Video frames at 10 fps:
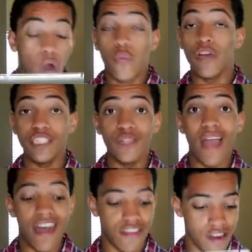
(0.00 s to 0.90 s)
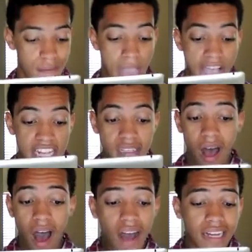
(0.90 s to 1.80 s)
Would you rather
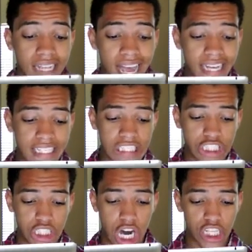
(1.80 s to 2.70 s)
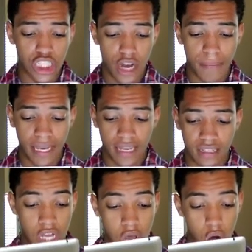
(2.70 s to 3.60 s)
talk like Jar Jar
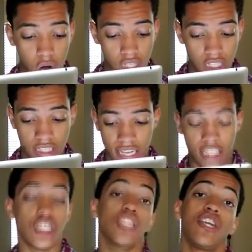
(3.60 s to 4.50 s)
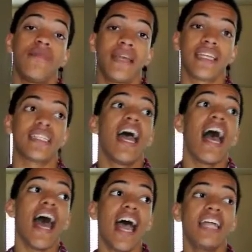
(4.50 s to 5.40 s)
Binks or look like Jar Jar Binks?
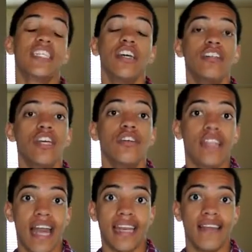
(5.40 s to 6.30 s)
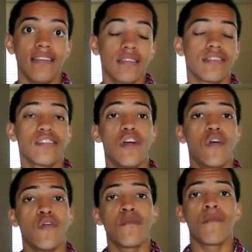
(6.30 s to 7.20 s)
I don't know who that is,
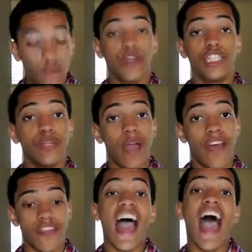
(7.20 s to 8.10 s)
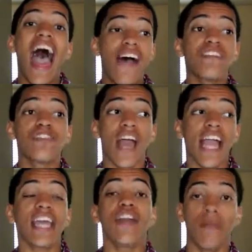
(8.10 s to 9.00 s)
so... Would you rather have a
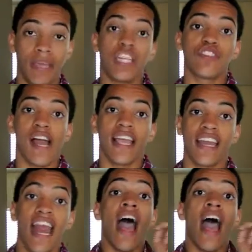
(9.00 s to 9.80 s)
dragon or be a dragon?